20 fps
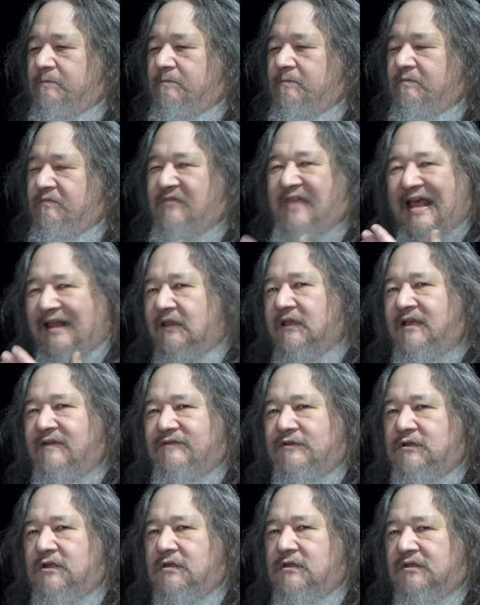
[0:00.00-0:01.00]
that
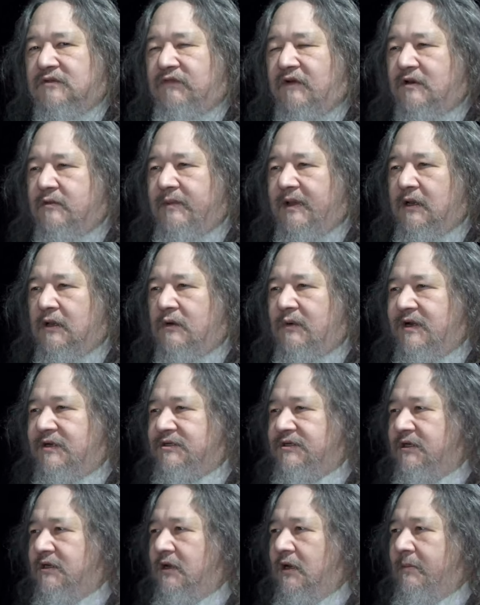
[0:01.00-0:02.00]
leads to this fundamental
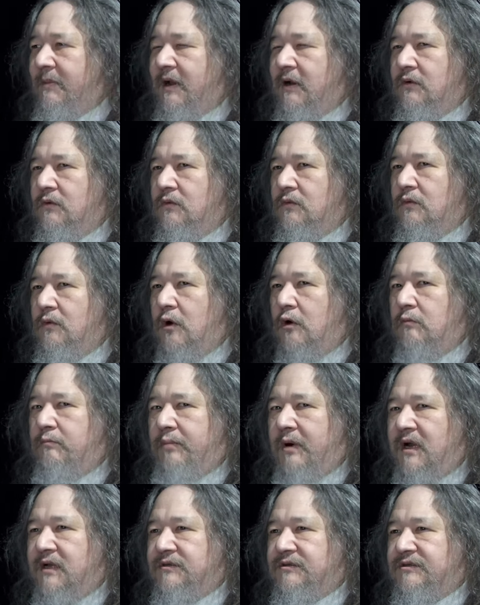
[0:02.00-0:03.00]
question about
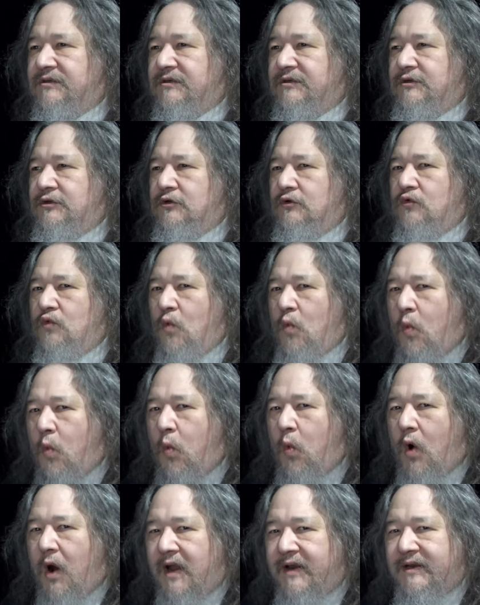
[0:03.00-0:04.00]
robust to
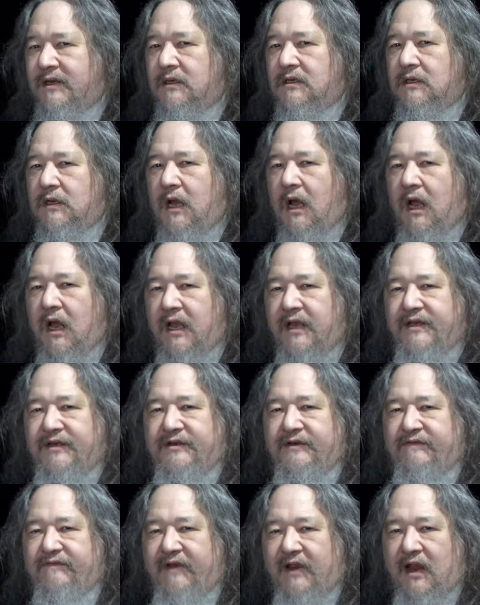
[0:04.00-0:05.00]
what
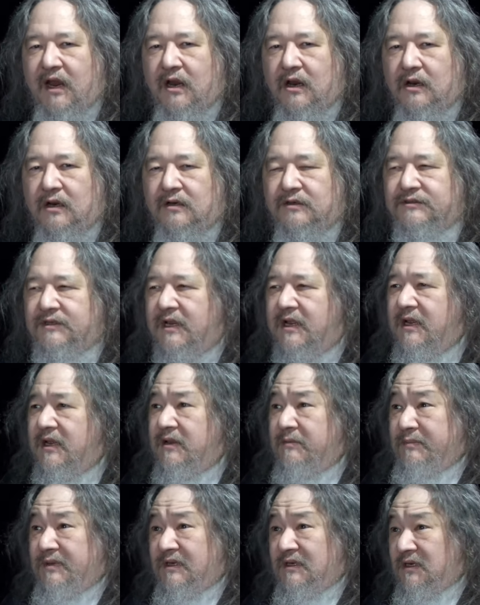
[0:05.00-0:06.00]
kind of errors?
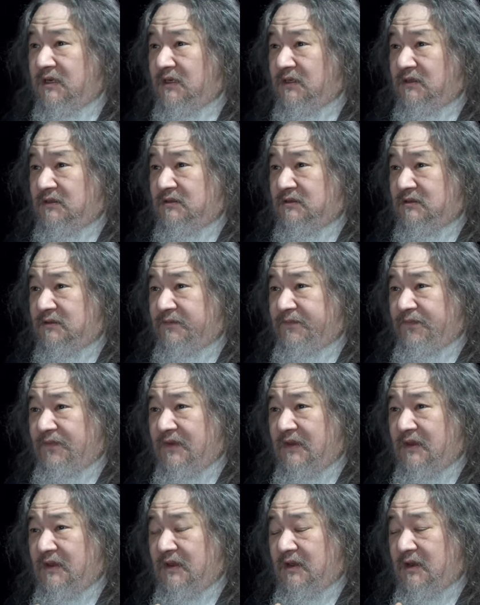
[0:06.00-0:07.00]
Because,
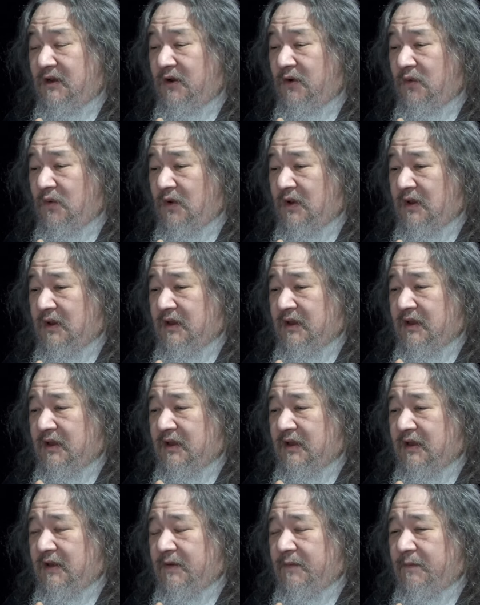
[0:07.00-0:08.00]
you know,
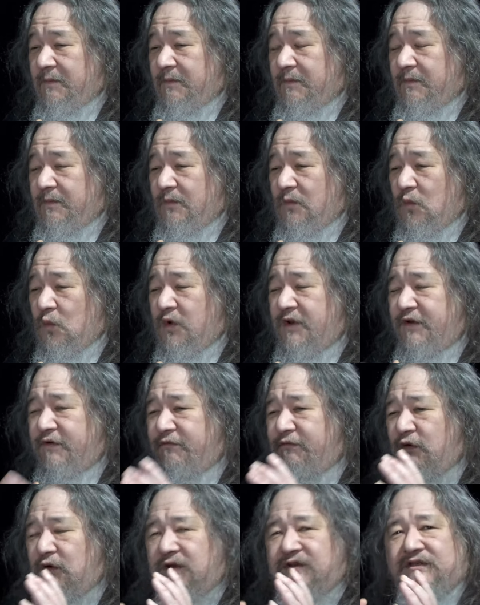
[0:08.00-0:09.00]
when you're
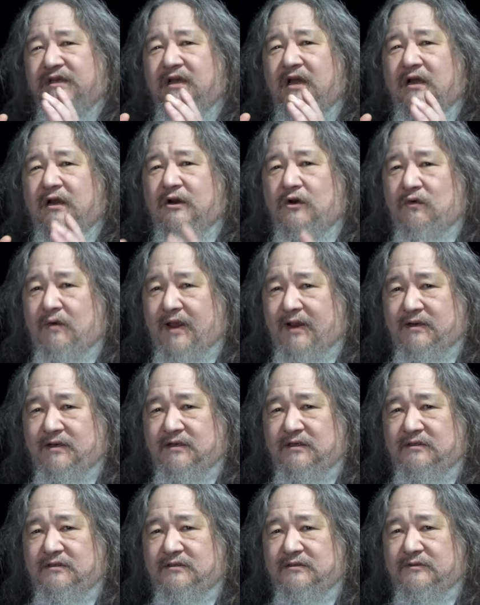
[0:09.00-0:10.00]
focusing on
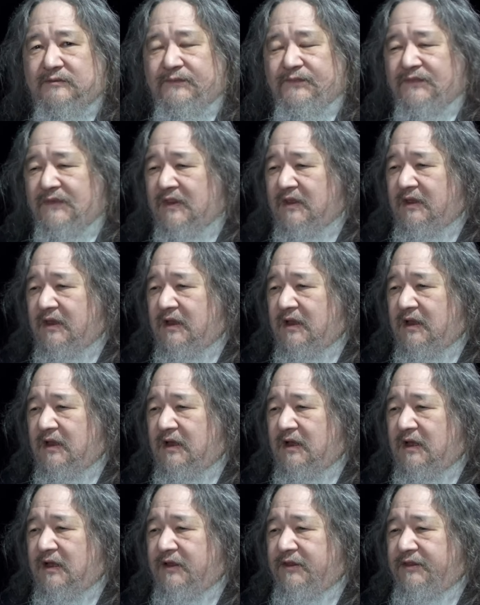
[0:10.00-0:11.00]
correctness,
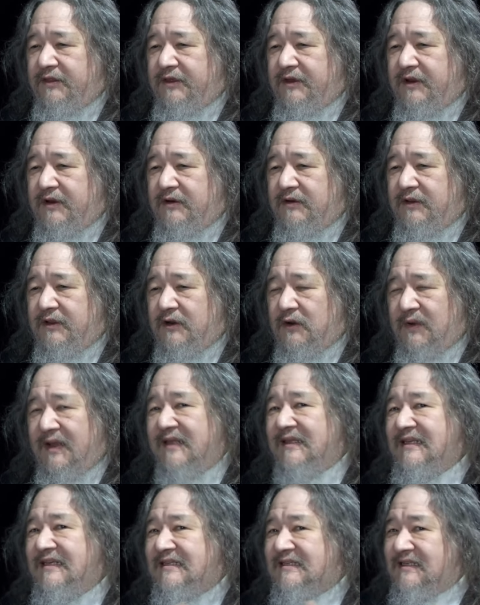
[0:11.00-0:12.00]
uh, there, you know,
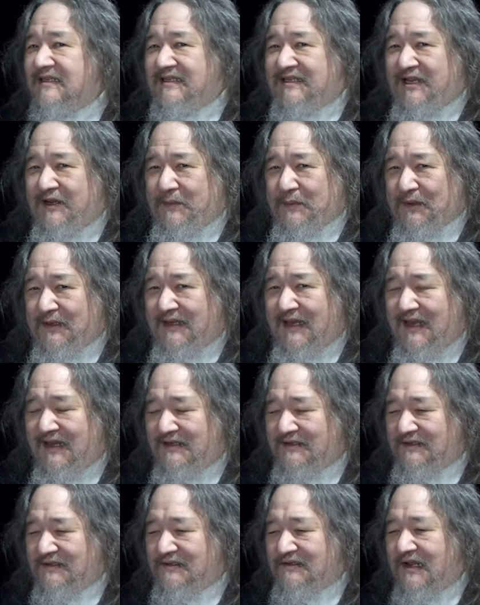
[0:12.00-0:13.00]
at least in single
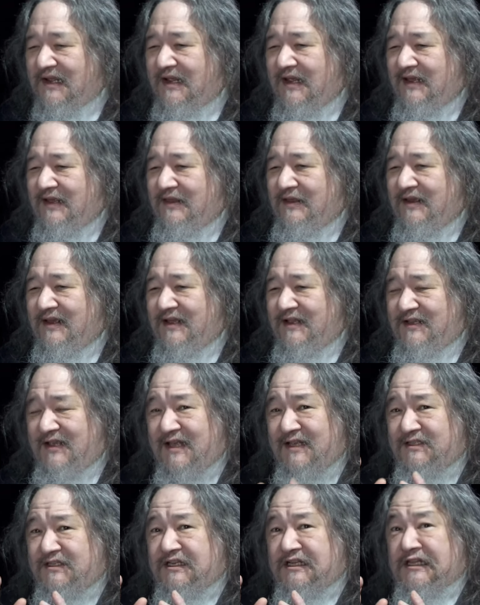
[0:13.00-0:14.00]
cases, the, it,
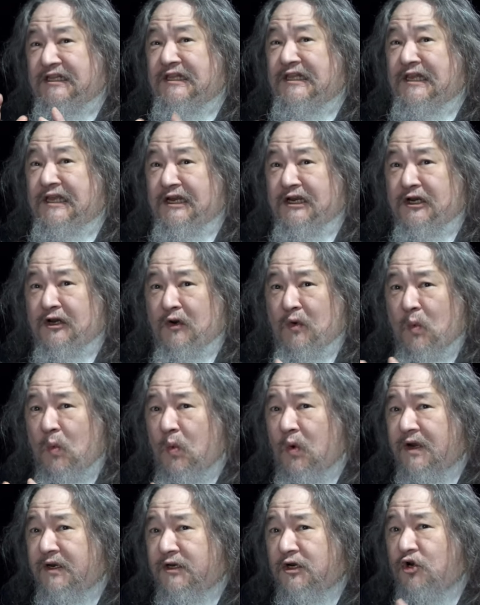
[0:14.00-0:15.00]
it's clear
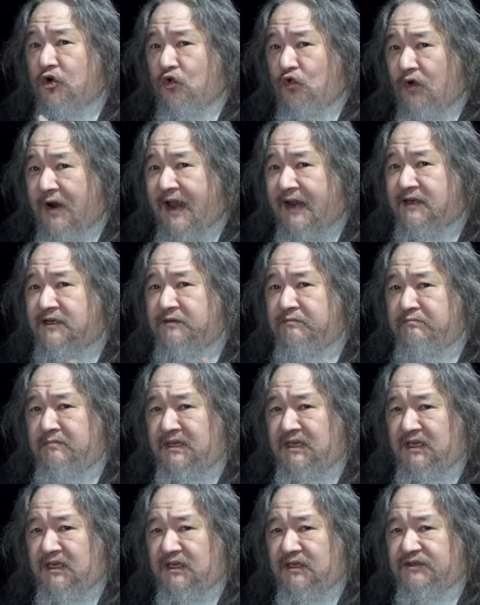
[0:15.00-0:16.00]
what correct
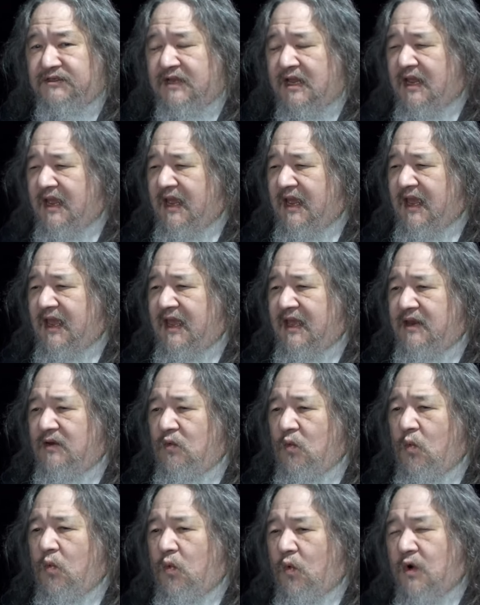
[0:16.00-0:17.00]
means,
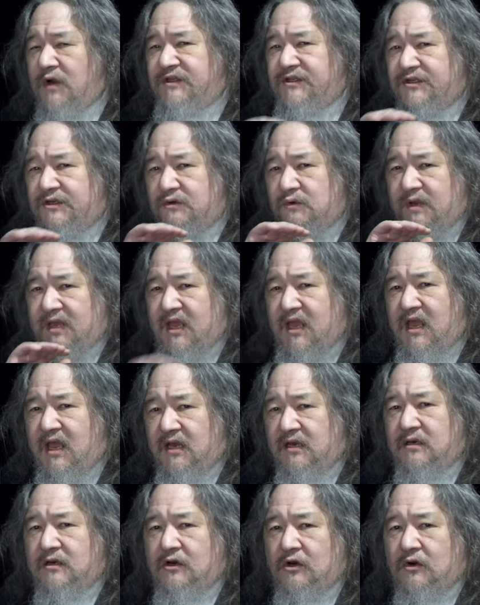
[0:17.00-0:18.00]
and once you
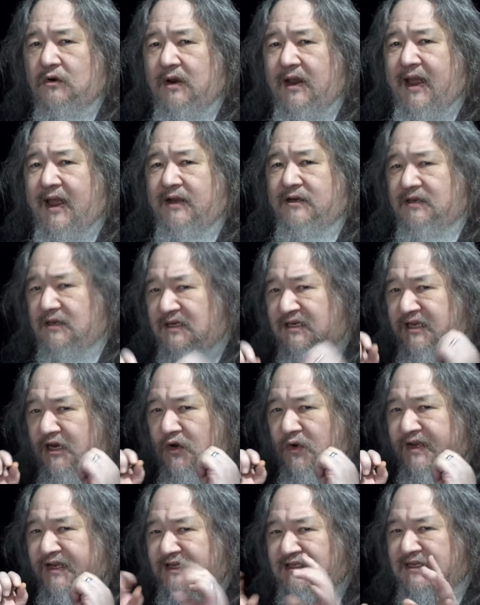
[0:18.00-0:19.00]
hit correct, you
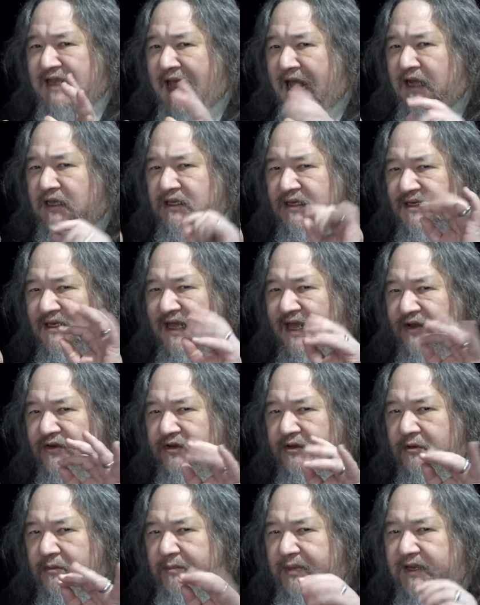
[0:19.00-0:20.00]
know exactly down
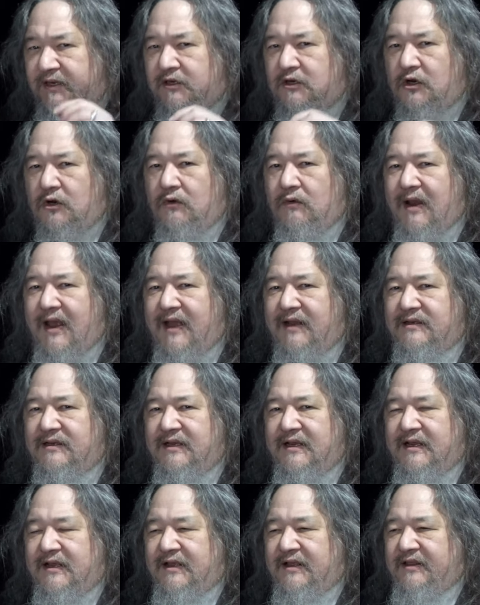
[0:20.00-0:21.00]
to the bit correct,
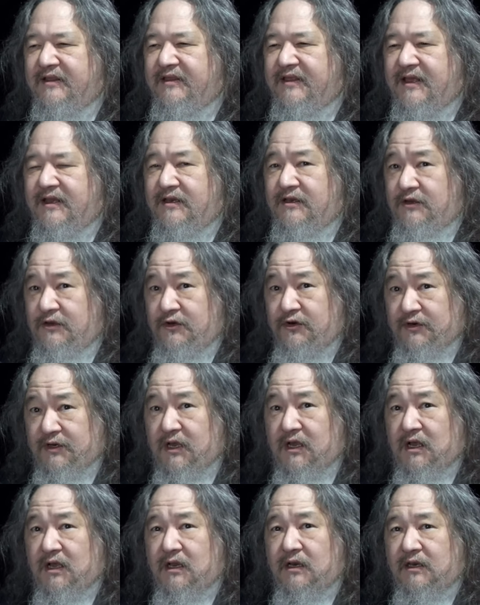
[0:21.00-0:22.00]
then you're
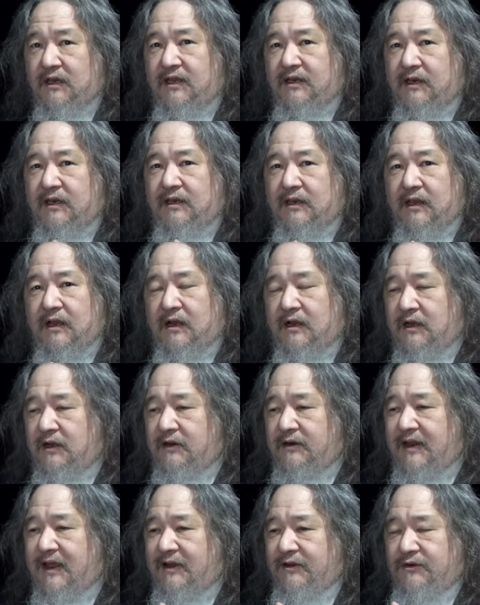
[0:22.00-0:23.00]
done, and uh,
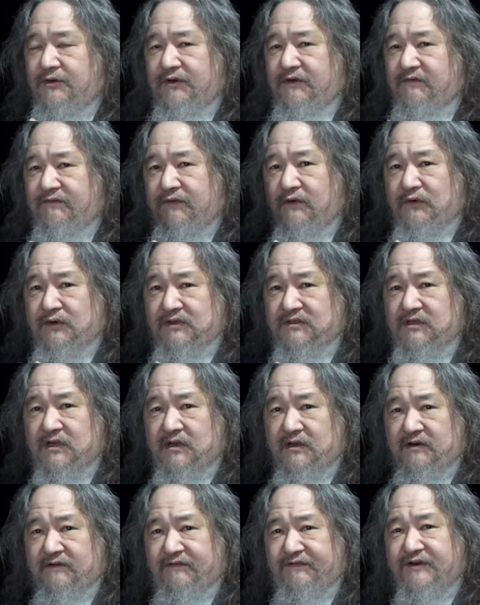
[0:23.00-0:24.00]
now you can focus
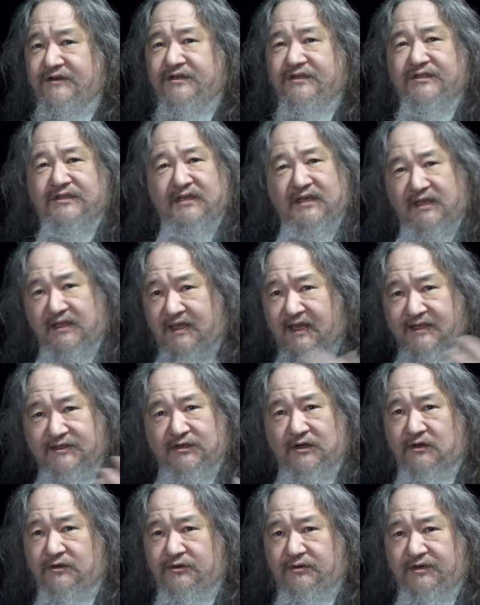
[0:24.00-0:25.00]
on efficiency, and
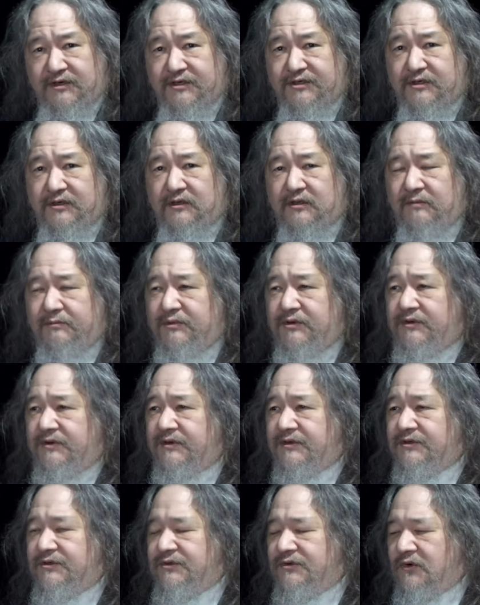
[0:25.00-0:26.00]
that's our traditional
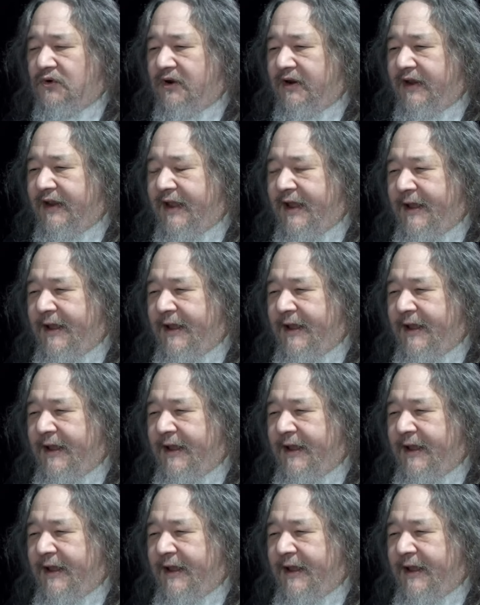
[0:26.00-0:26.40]
computing story.